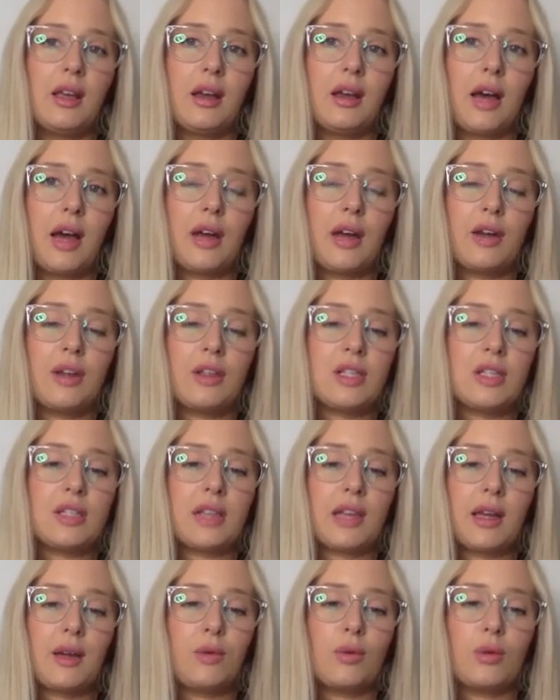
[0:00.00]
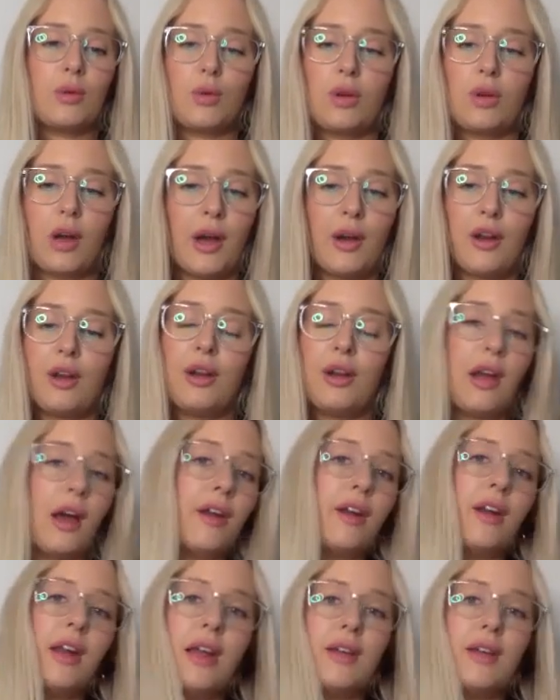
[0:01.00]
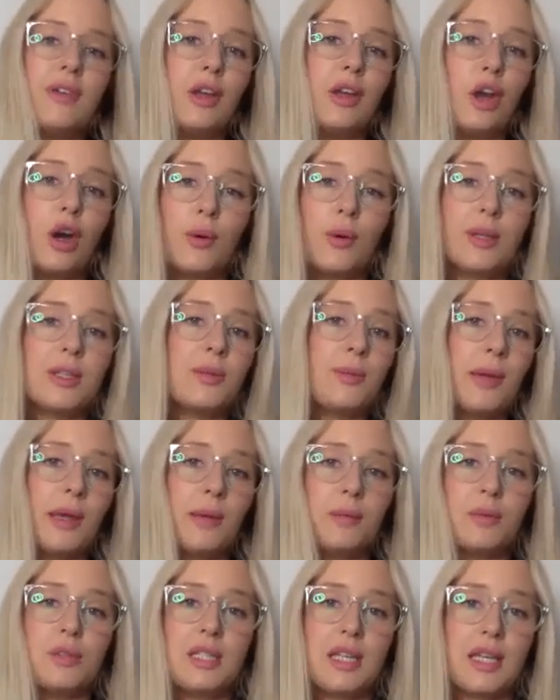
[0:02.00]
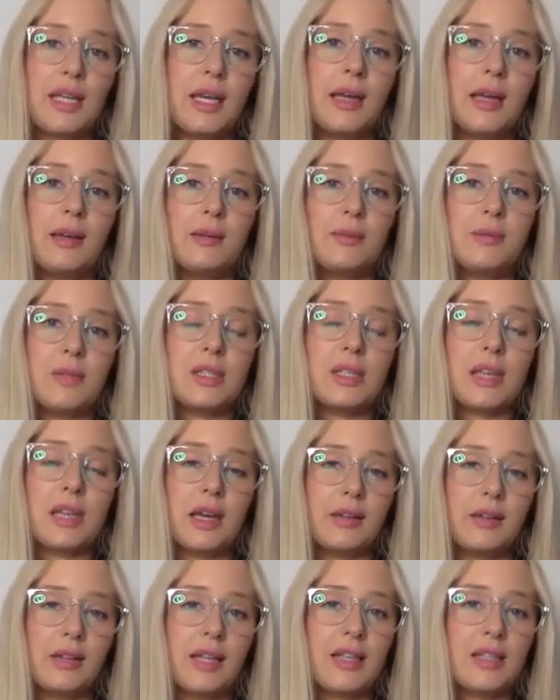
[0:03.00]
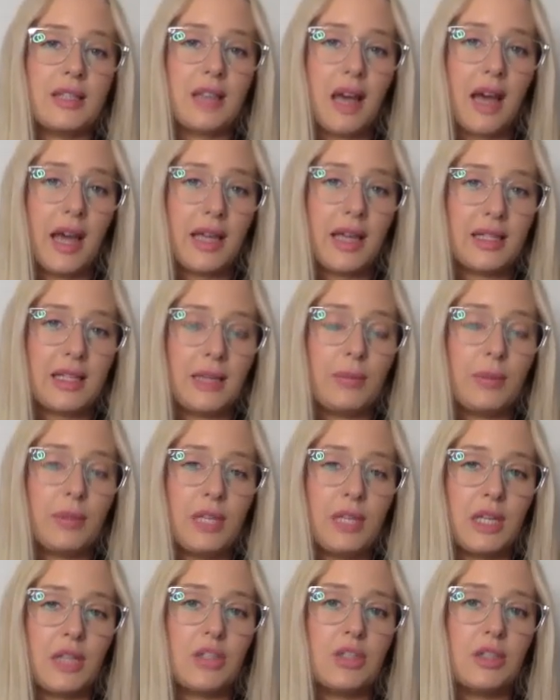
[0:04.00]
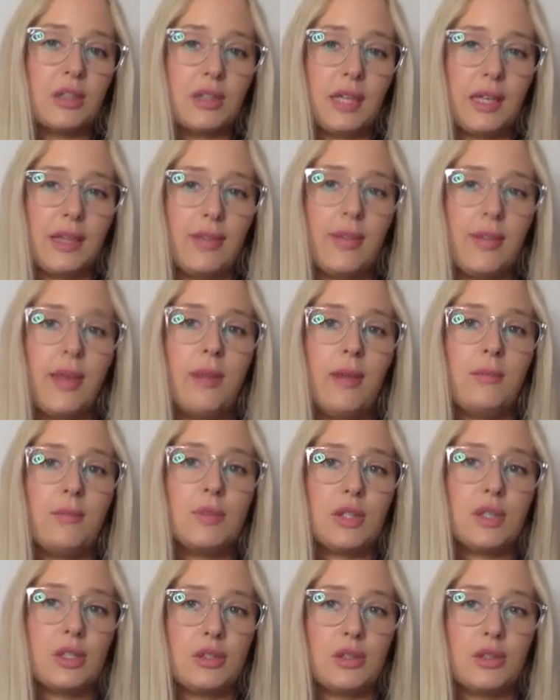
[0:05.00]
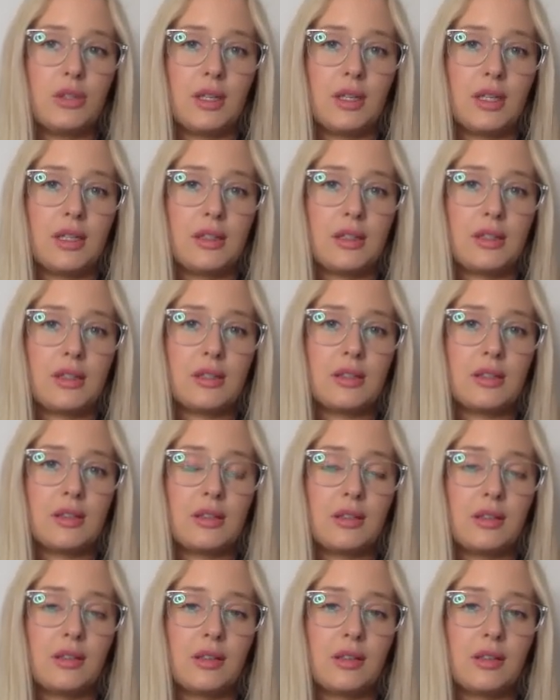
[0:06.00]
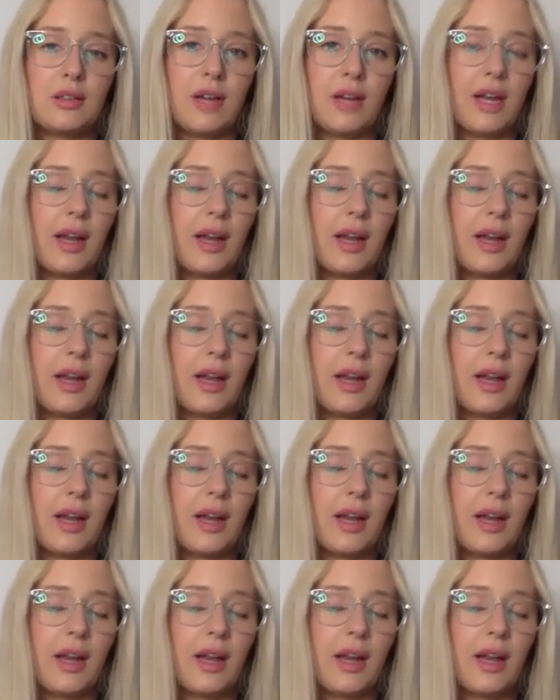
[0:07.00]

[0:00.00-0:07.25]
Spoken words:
I don't ever go into people's DMs unless I see potential in them to do this, right?